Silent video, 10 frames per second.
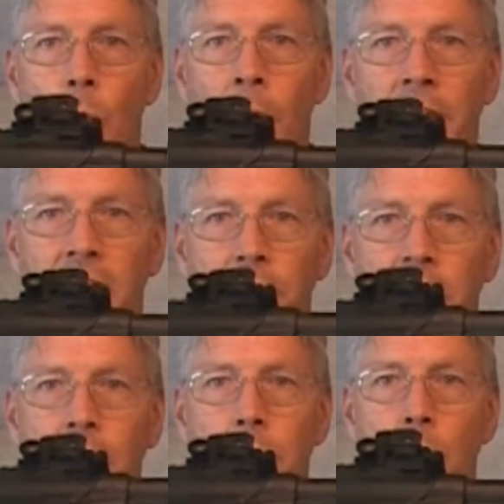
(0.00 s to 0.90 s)
one that I
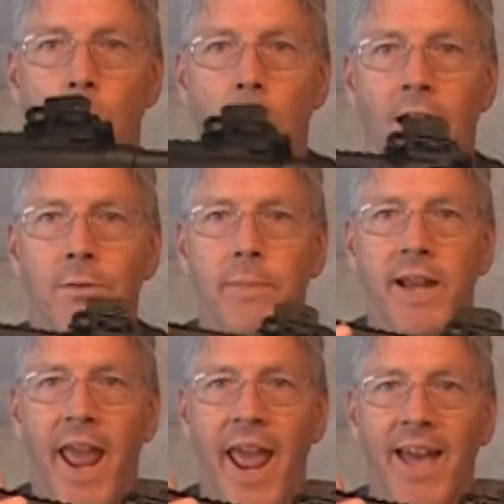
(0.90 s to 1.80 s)
favor more. I have a
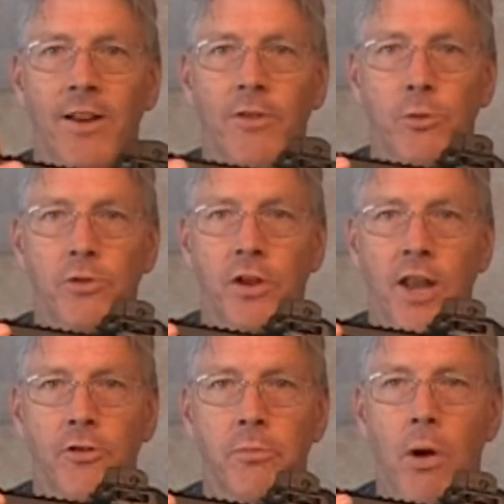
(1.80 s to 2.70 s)
big hand and this one's
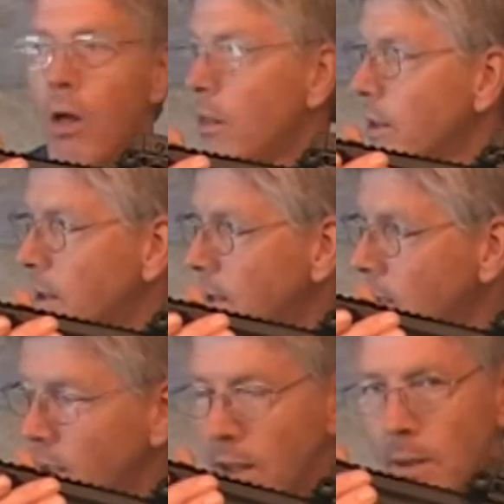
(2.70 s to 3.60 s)
kind of small.
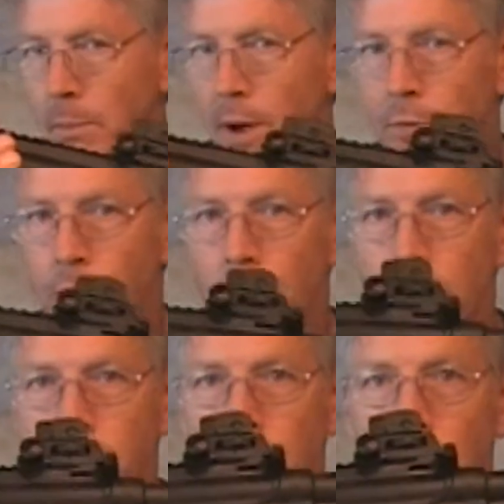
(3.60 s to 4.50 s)
But
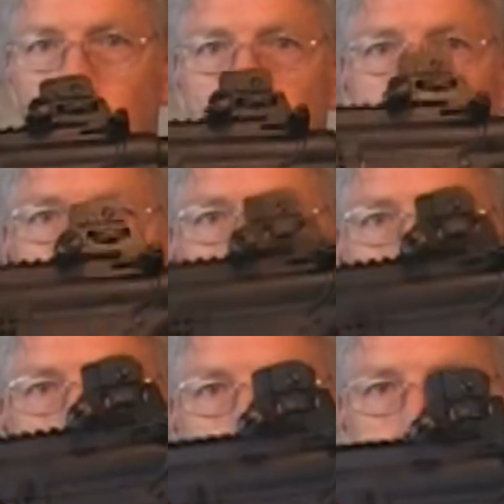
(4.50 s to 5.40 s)
for
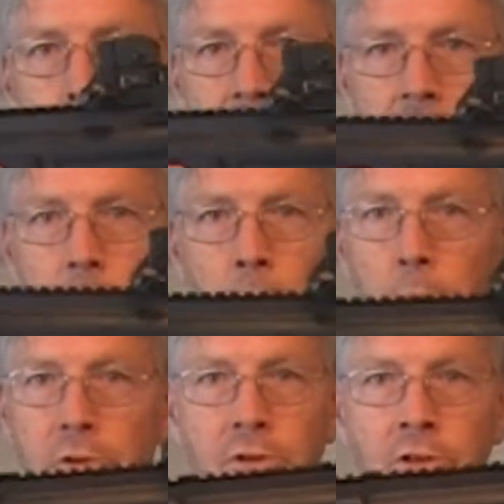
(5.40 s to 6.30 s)
plinking
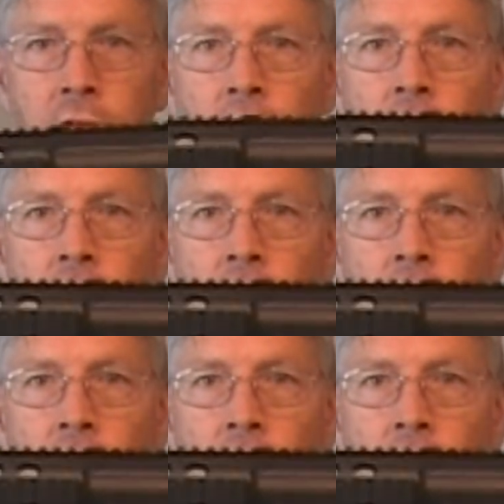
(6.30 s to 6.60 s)
purposes, it's